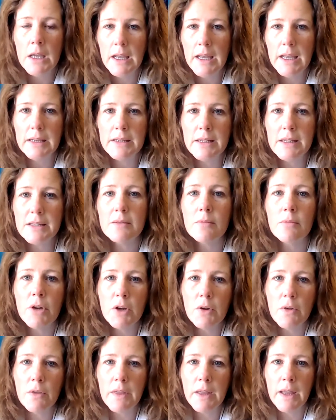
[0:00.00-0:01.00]
it does a
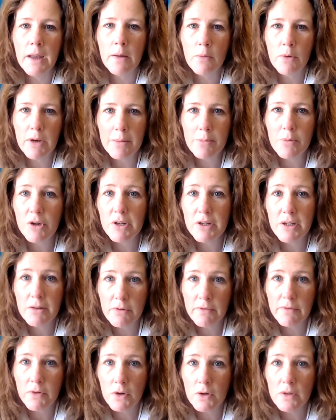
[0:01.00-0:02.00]
weird thing when I put it
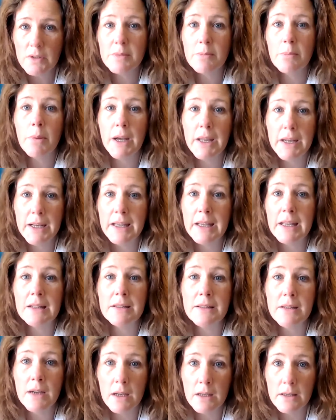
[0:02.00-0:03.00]
in reverse, but
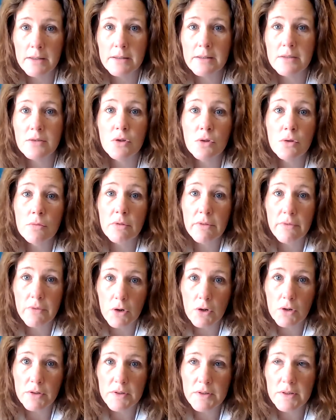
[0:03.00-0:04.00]
it does do
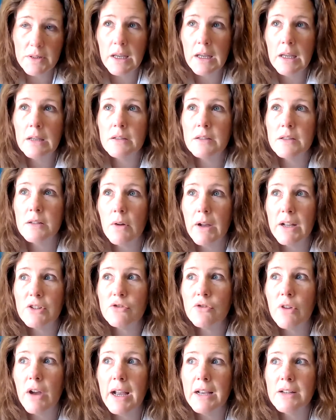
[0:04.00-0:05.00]
reverse. So I
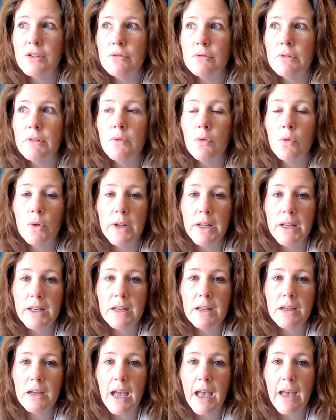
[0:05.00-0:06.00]
try to
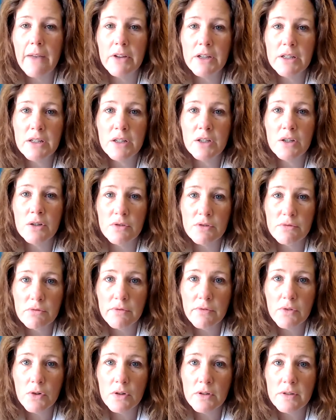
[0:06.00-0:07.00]
avoid having to use
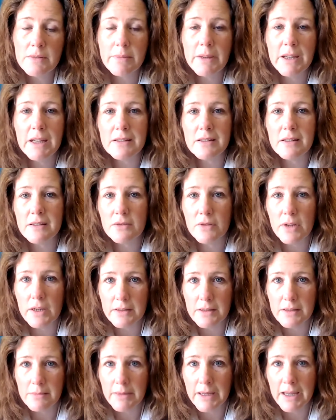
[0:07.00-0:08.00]
reverse because it
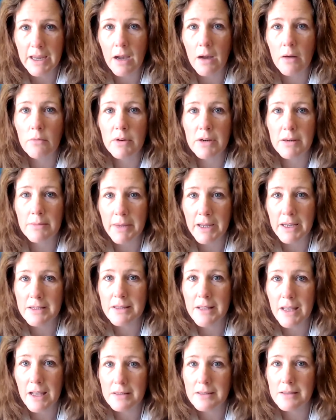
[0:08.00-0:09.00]
stresses me out when it
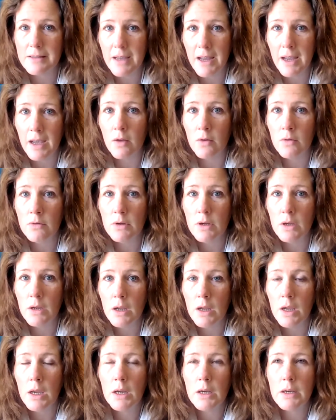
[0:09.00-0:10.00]
makes that sound
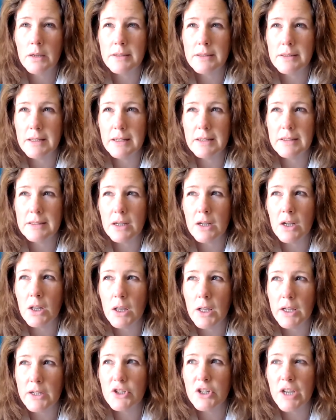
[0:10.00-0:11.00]
because it's a
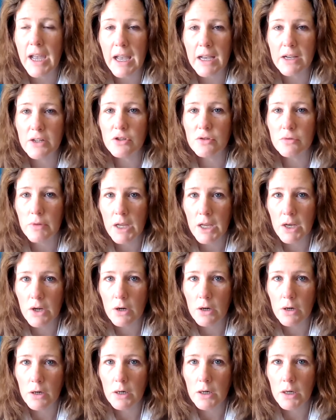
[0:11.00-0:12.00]
clutch
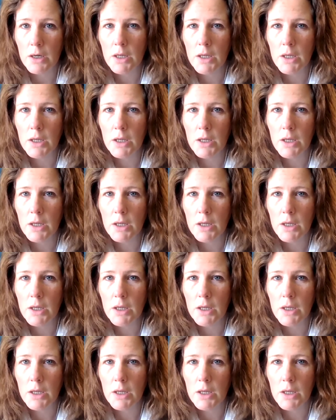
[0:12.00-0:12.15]
actuator,